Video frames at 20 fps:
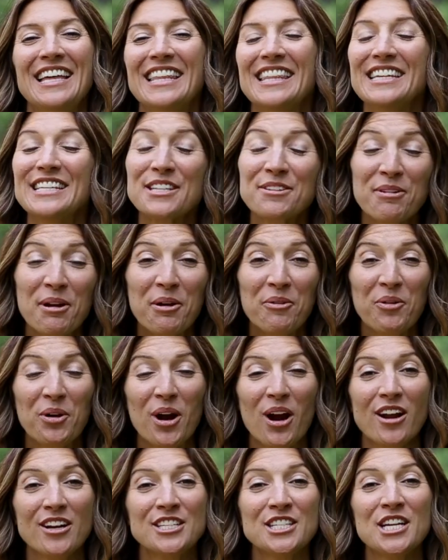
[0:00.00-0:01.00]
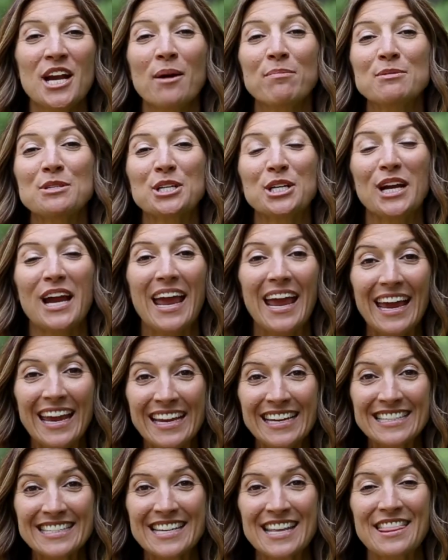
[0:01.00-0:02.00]
This week we're on Chapter
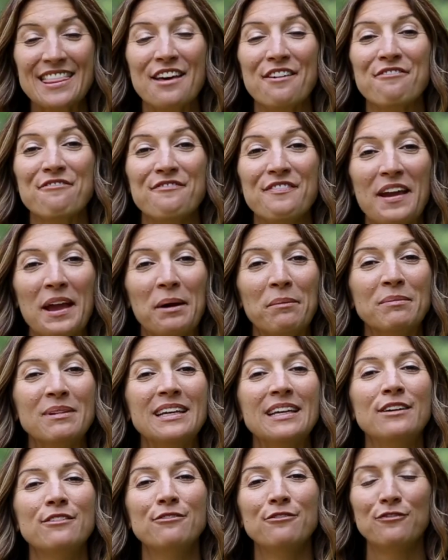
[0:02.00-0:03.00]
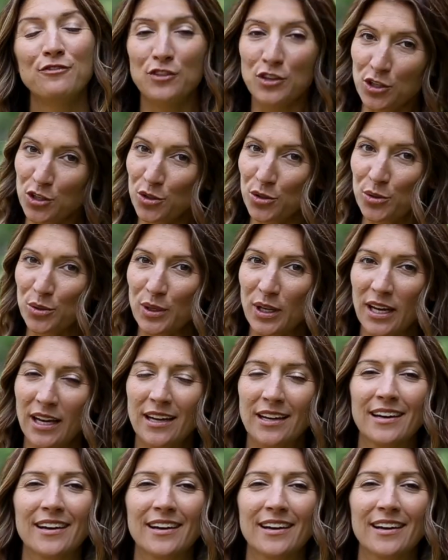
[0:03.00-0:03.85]
8, The Family Feud.